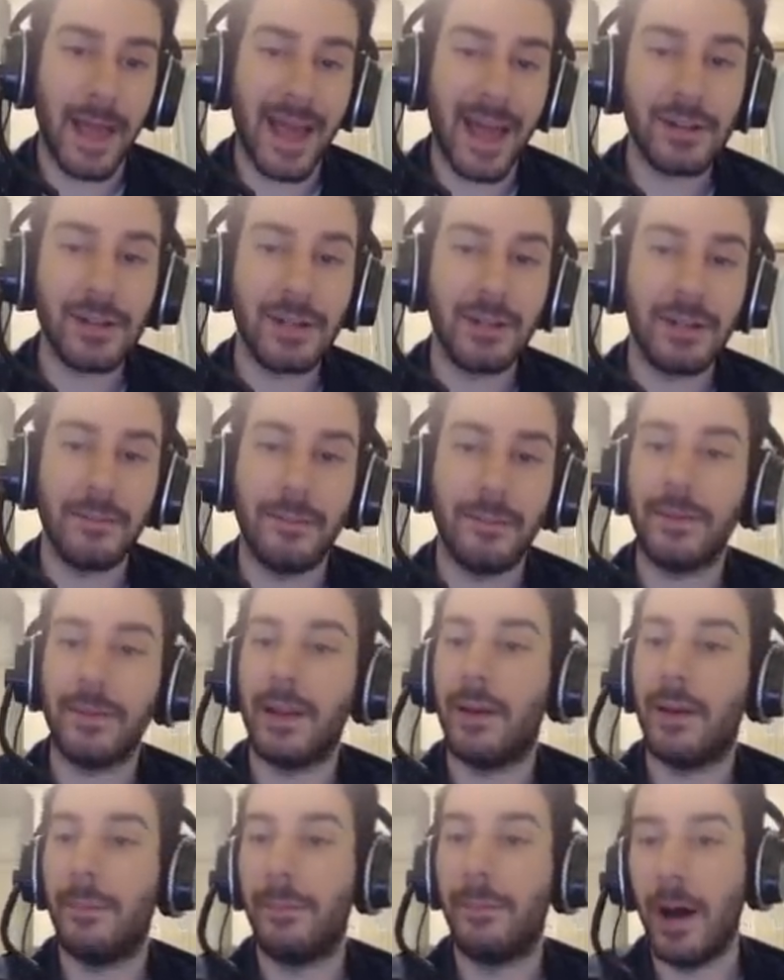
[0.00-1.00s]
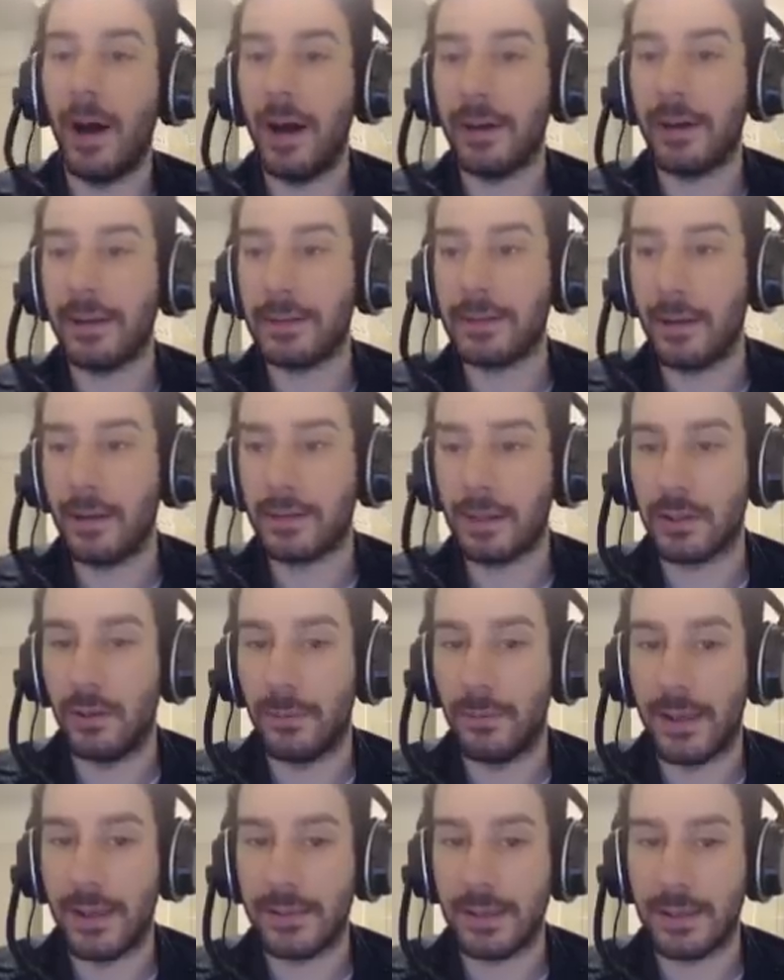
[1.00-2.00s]
Actually, Bog is also
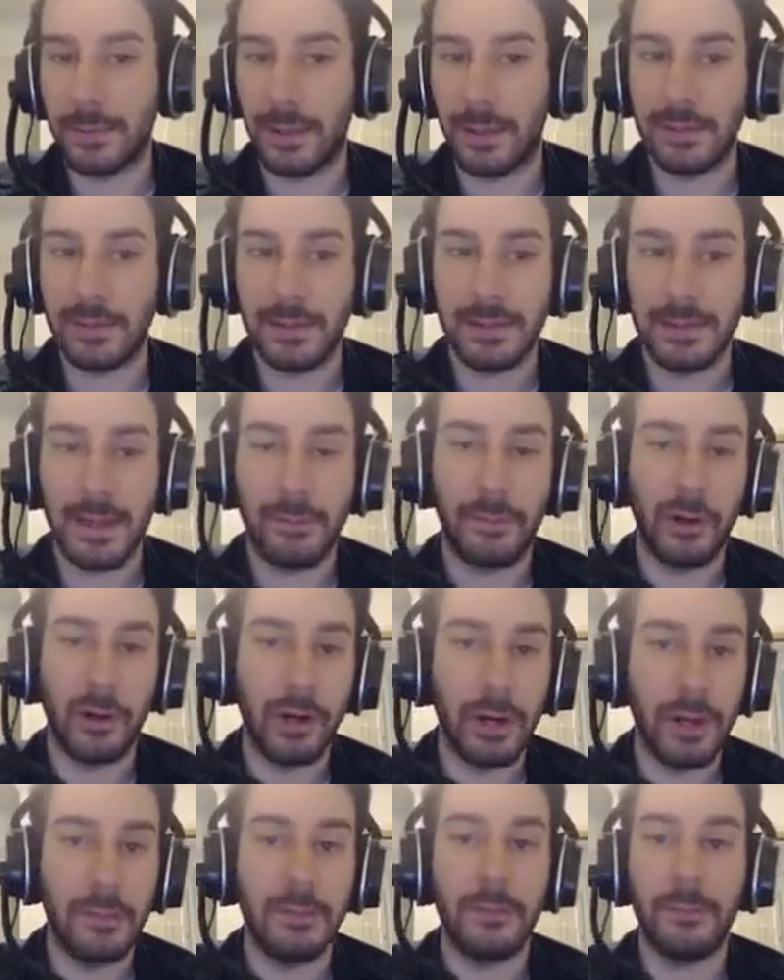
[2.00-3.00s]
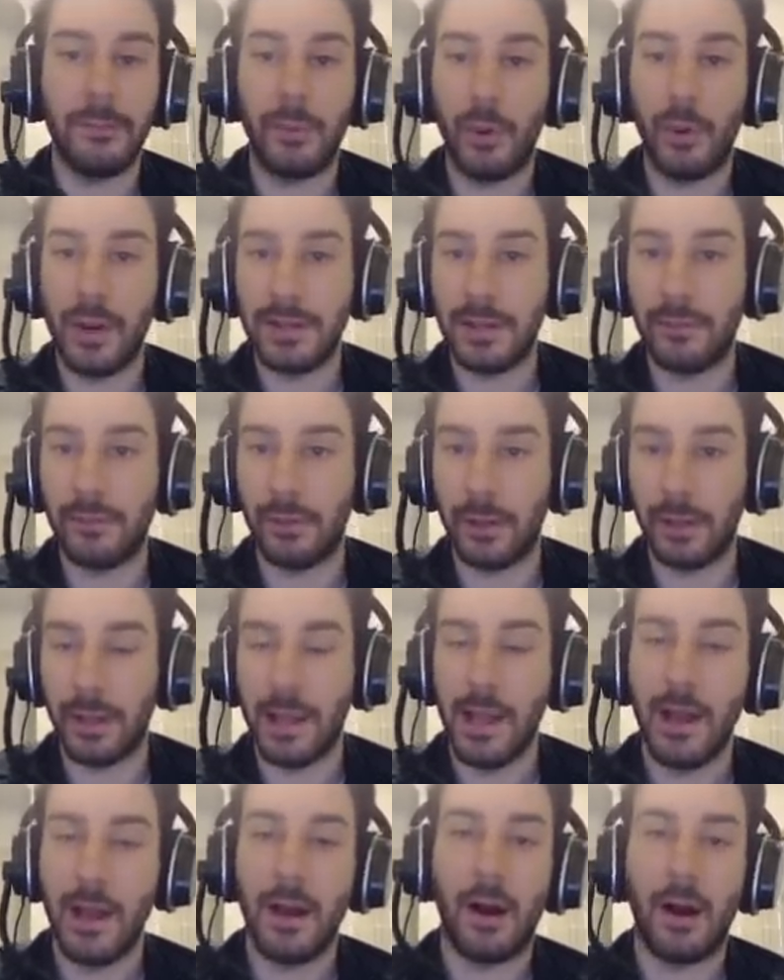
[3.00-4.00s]
amazing, but I was going to say Burn and Poison
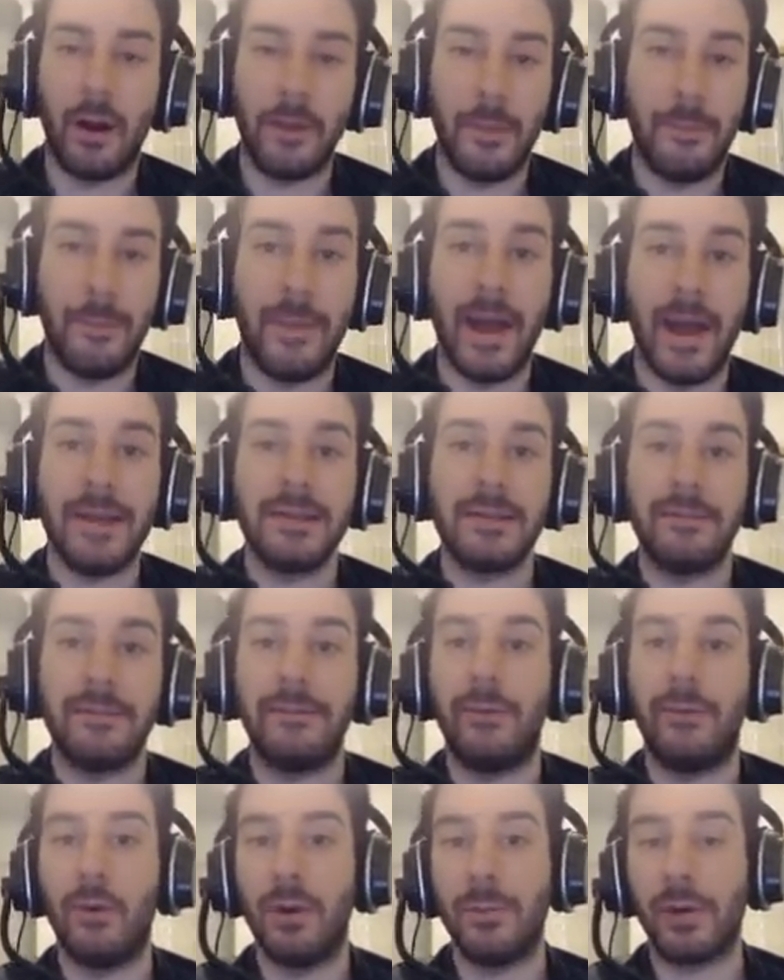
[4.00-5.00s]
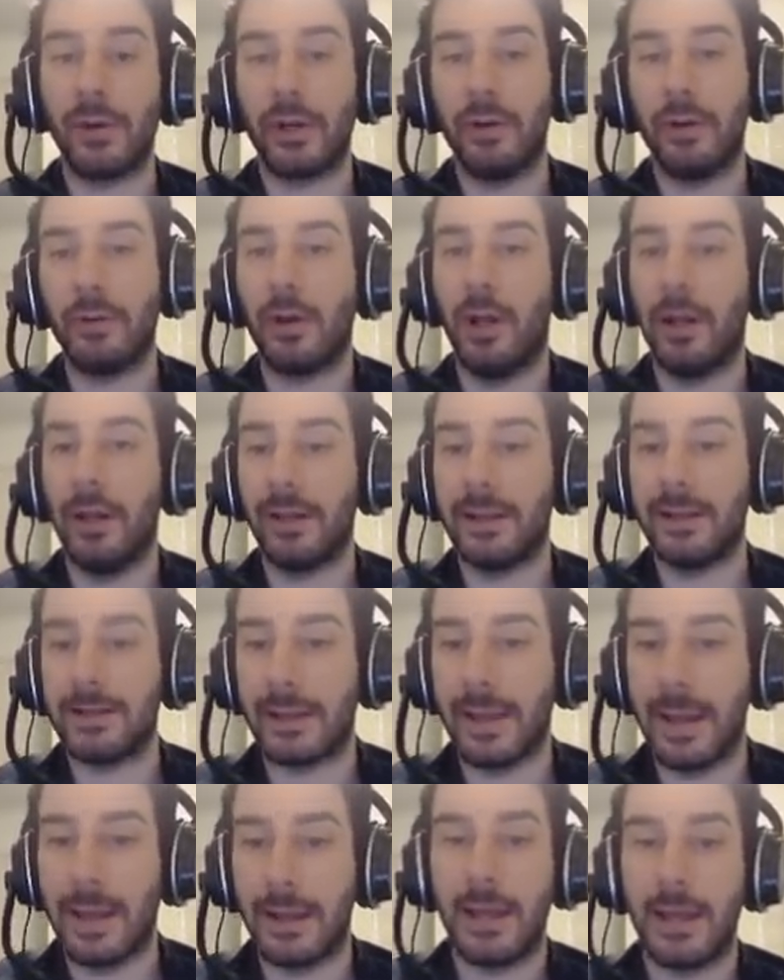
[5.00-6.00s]
really are the best for Mercurial Golem, because
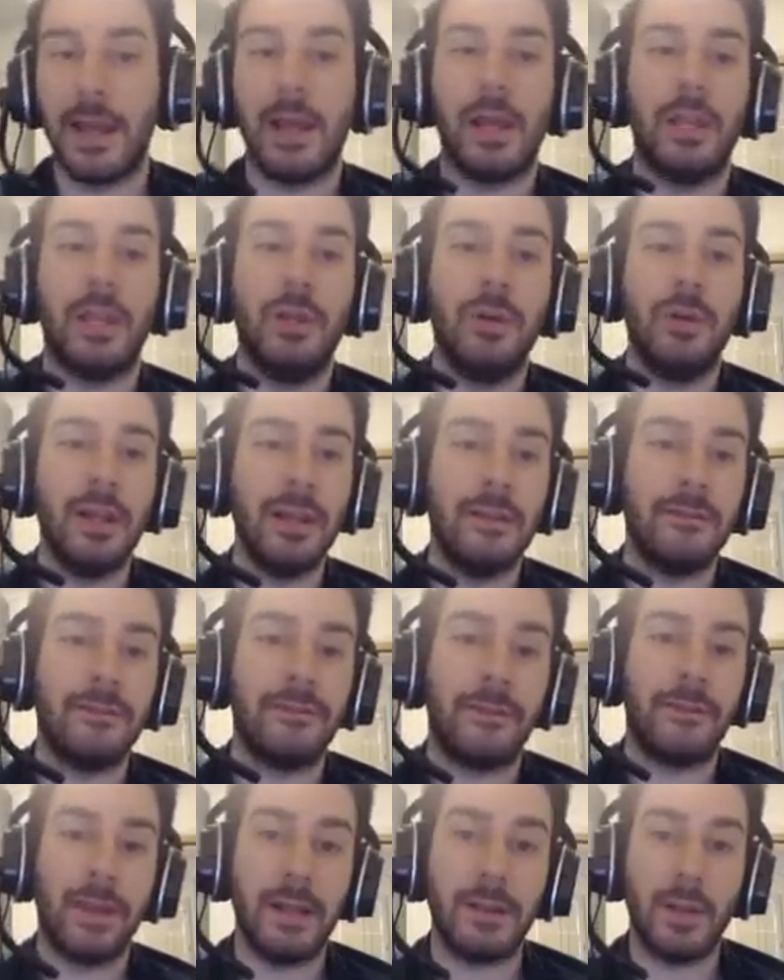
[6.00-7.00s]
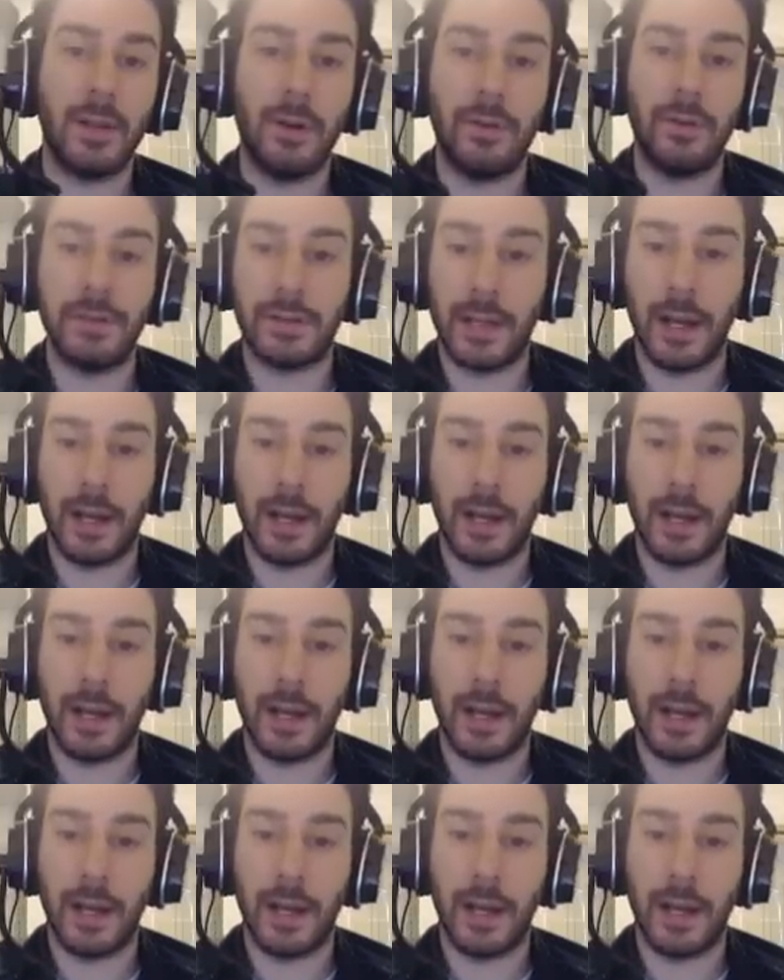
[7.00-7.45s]
again, you can inflict those.